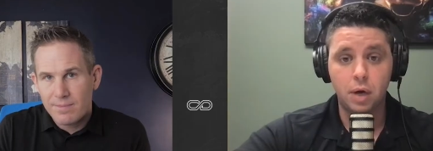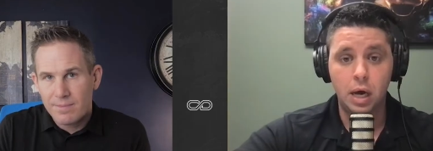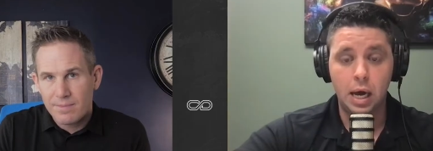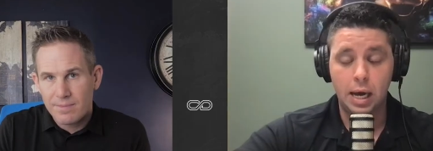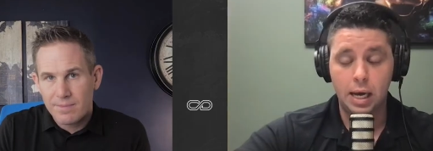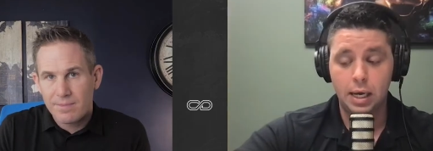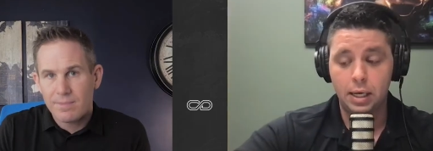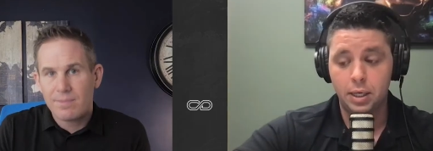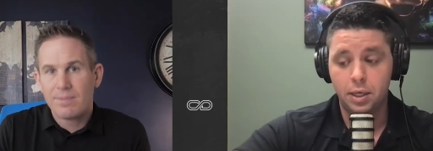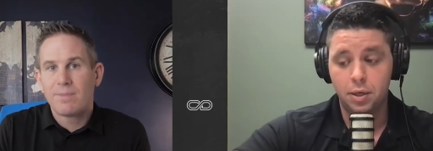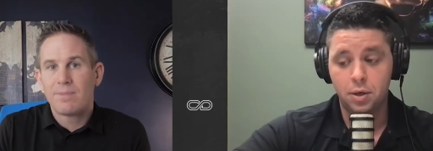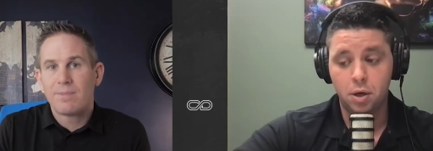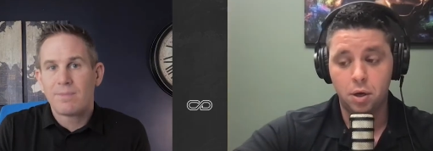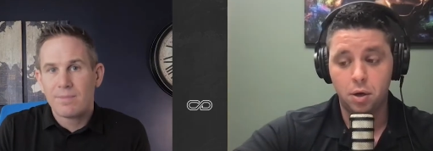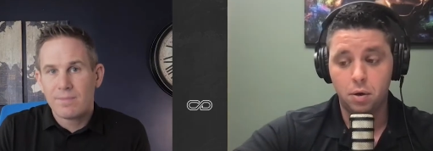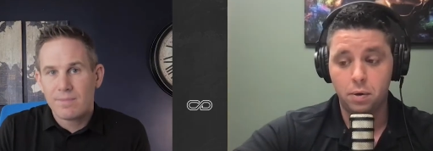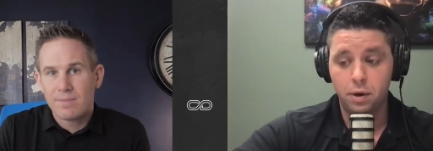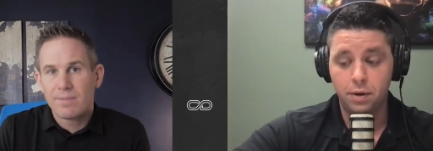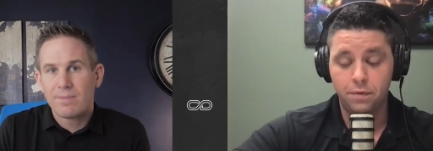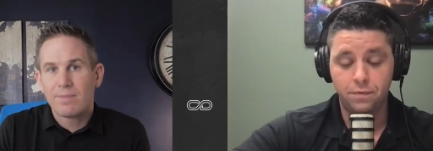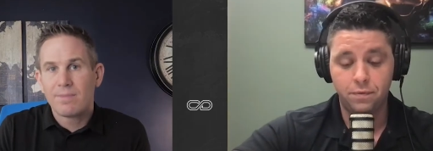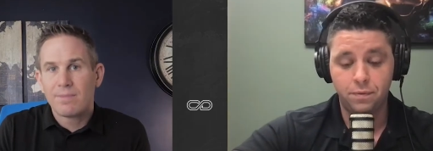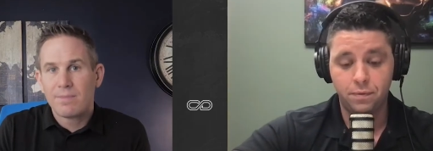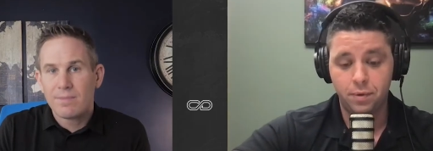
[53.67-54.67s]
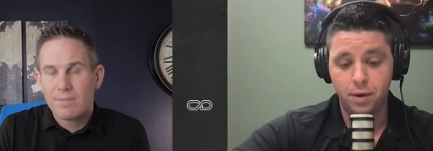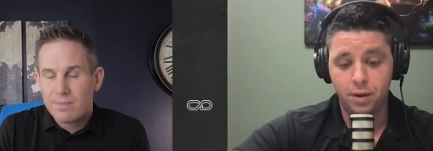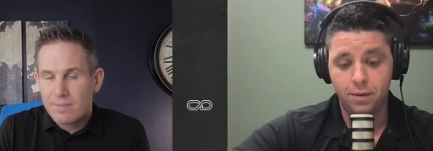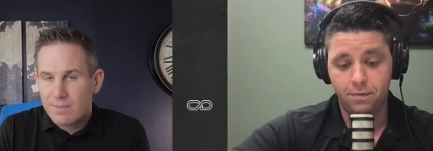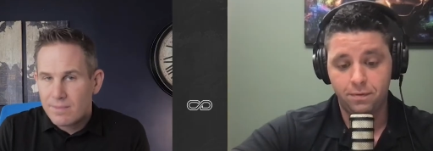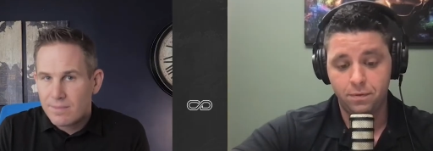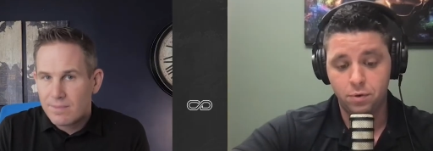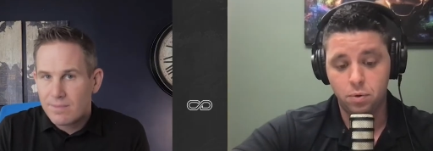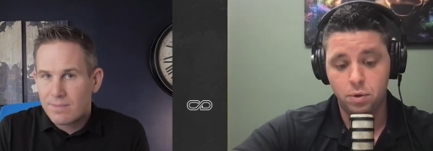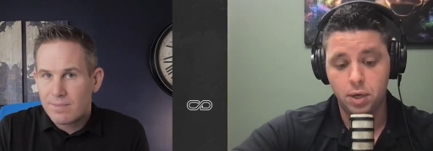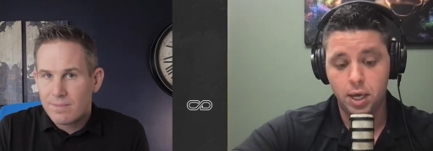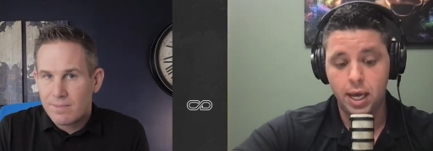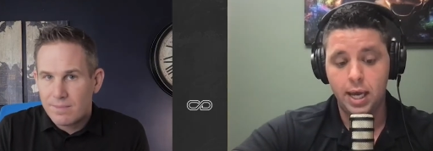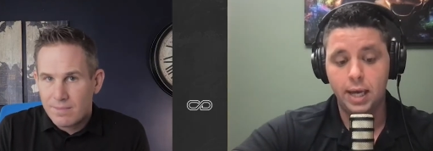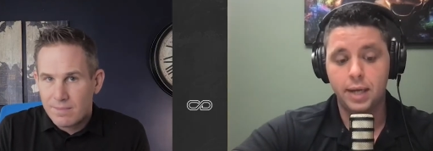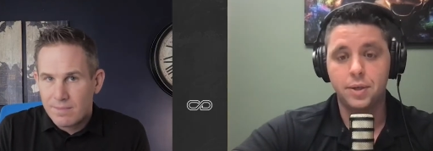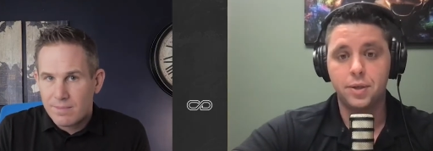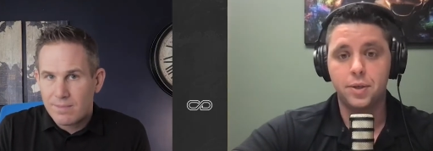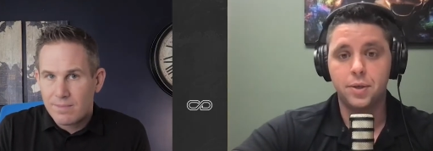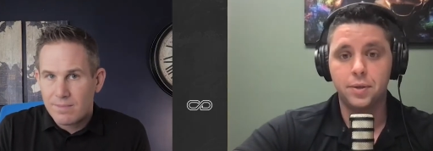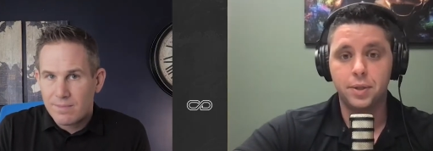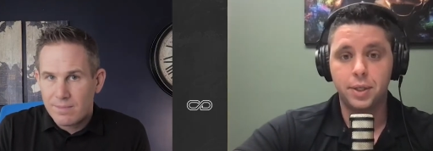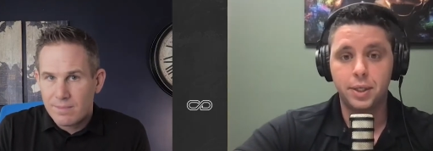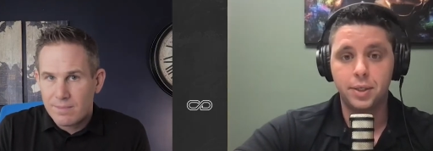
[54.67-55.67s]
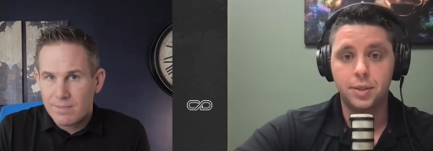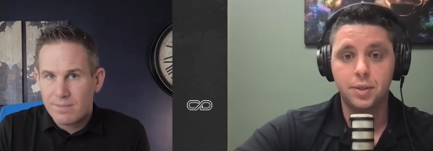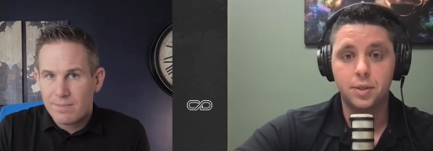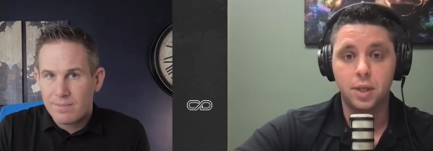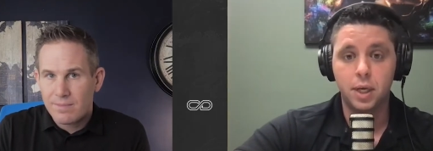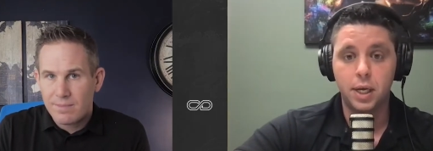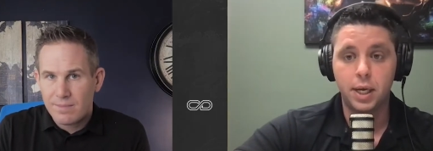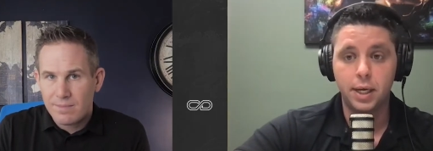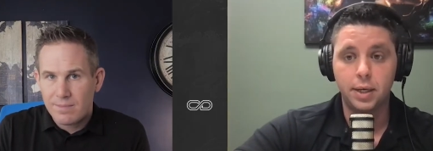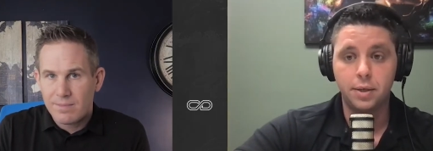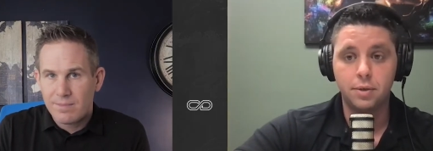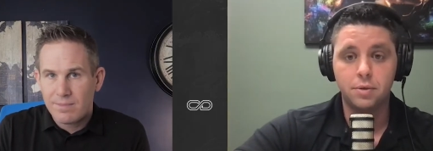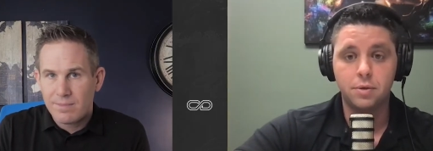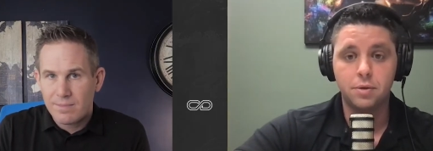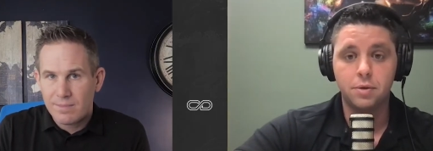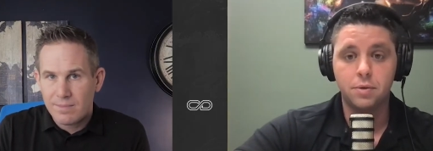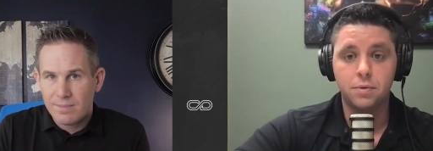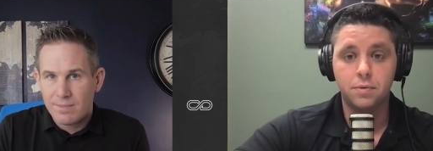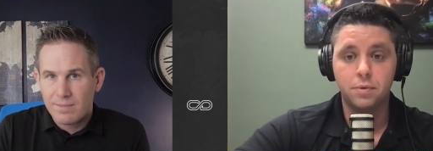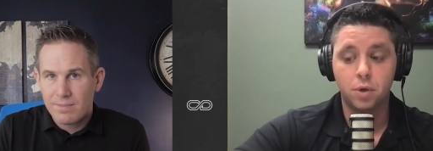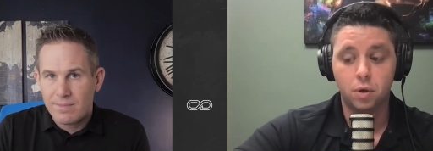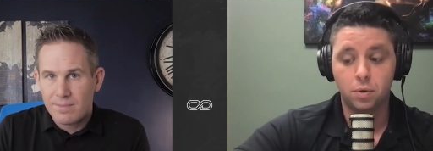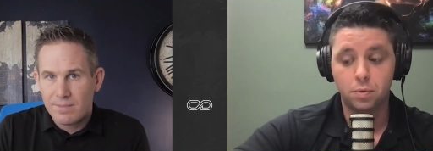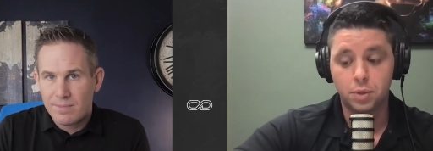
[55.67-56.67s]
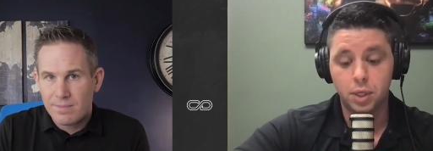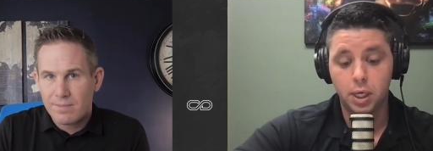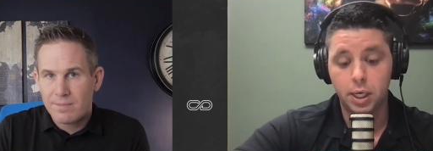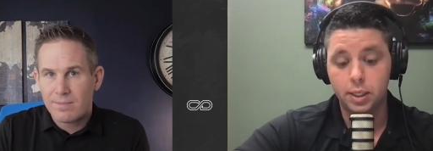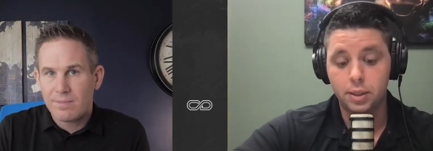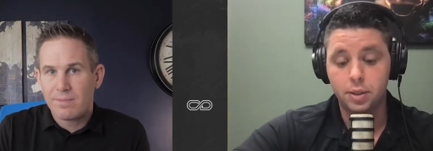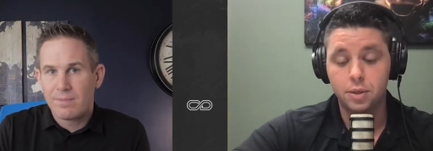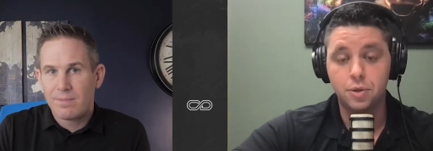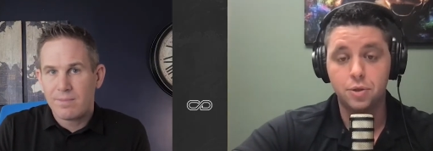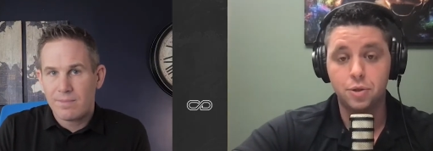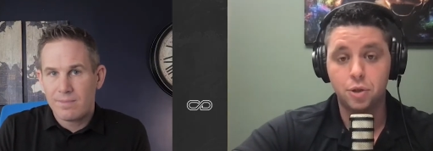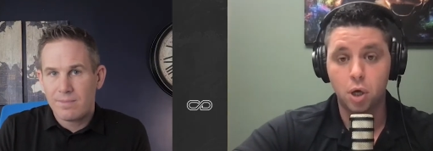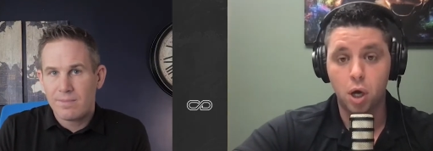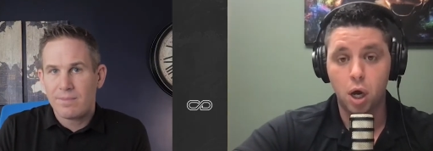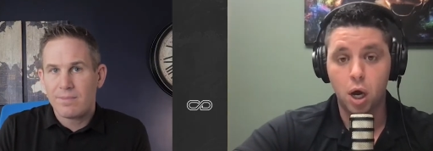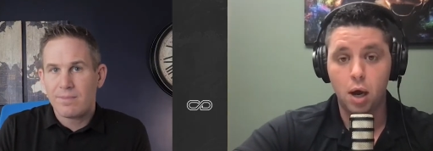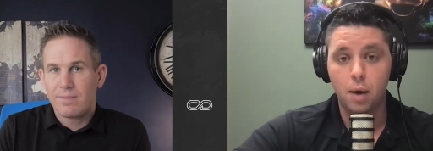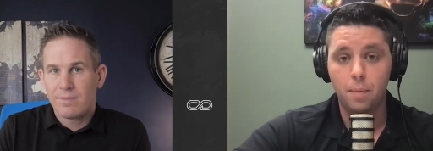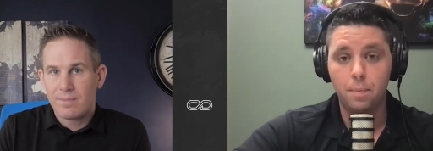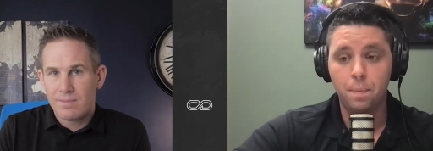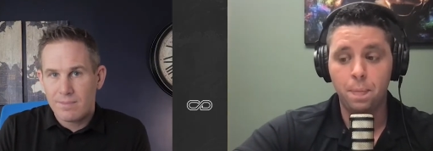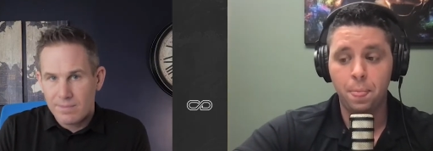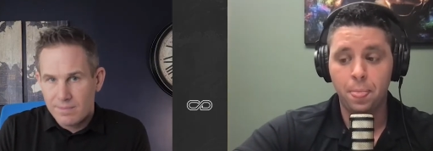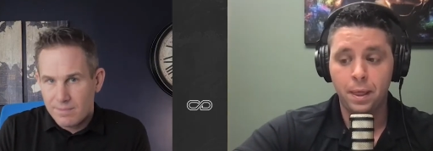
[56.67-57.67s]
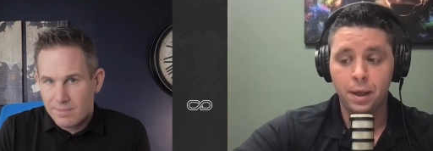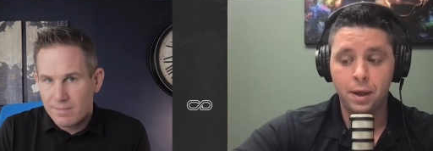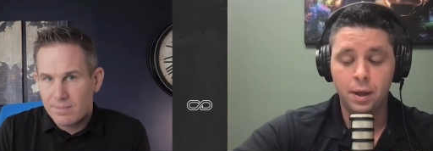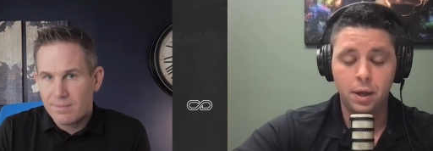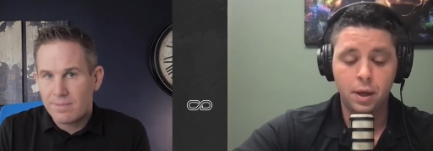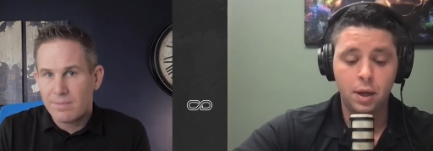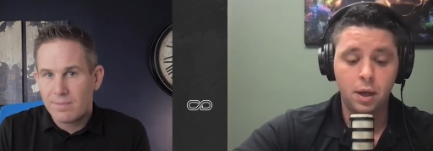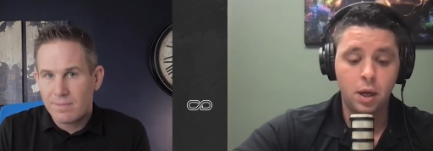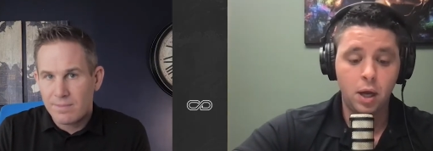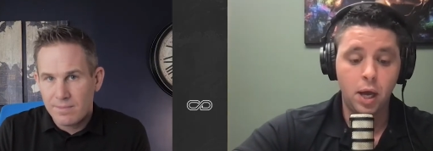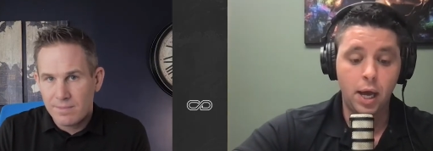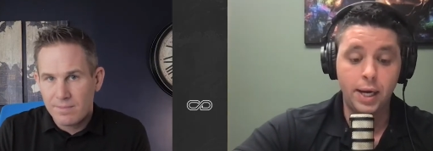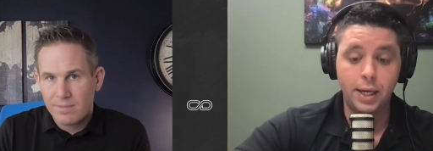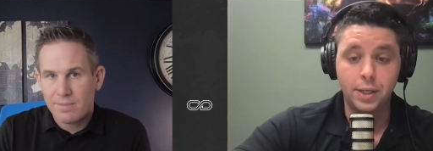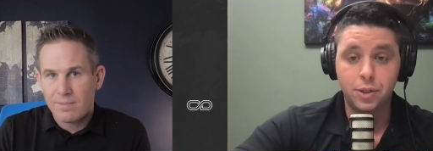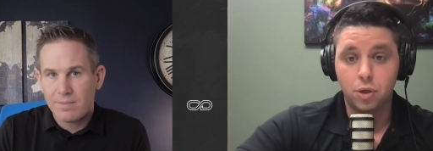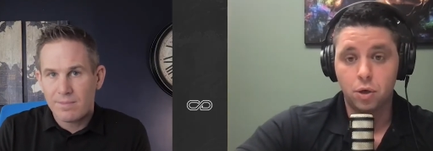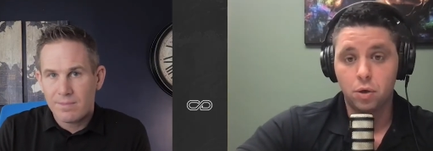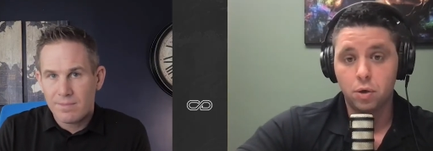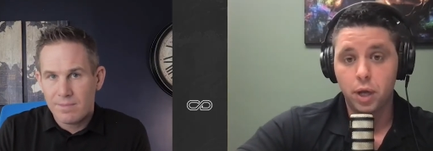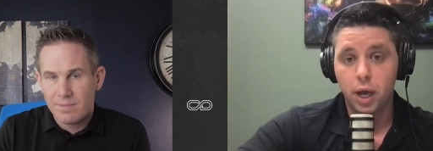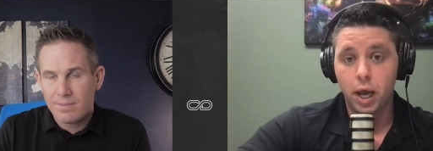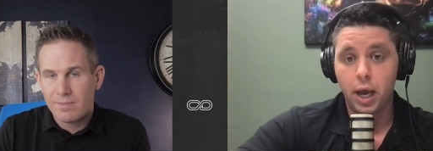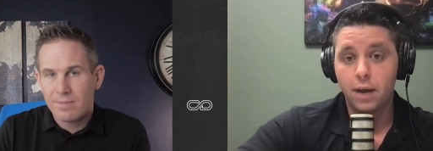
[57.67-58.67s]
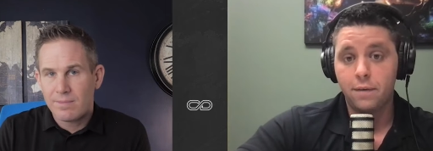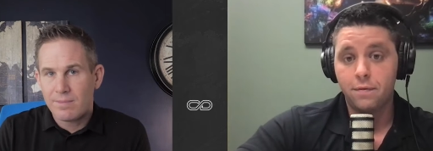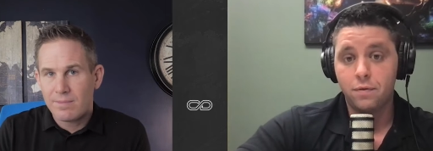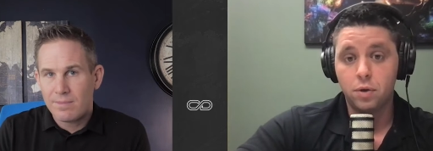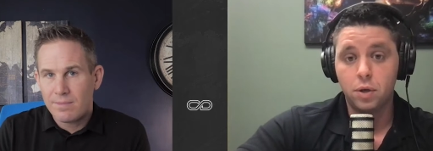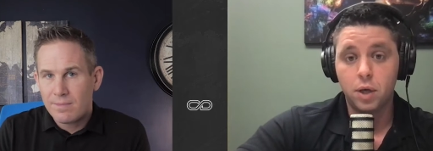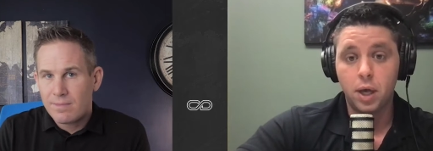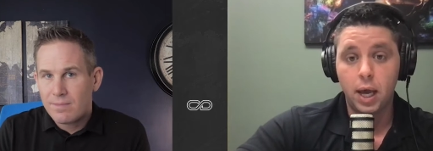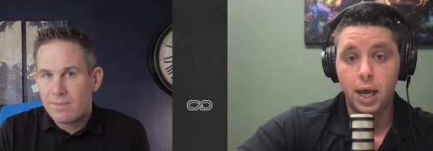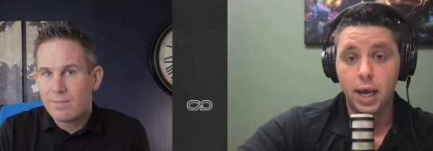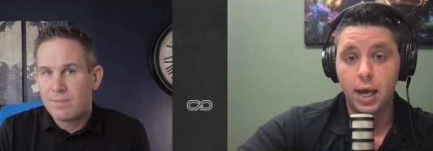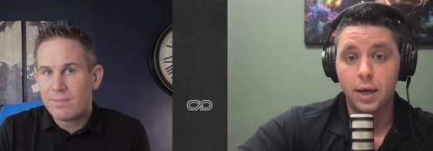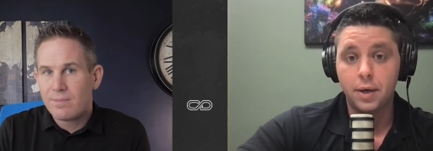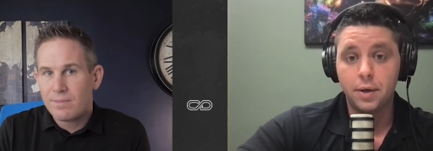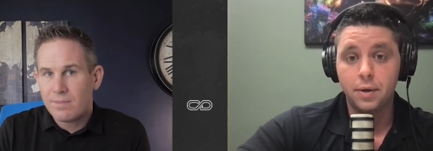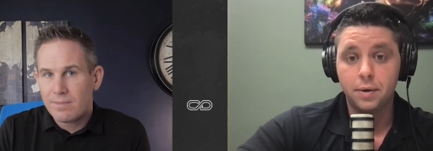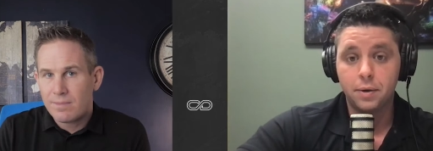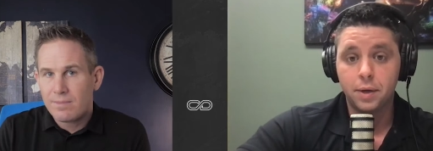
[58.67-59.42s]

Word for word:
Speaker 1: I, you know, if if you can't do these things, don't take this job and it's okay if you can't.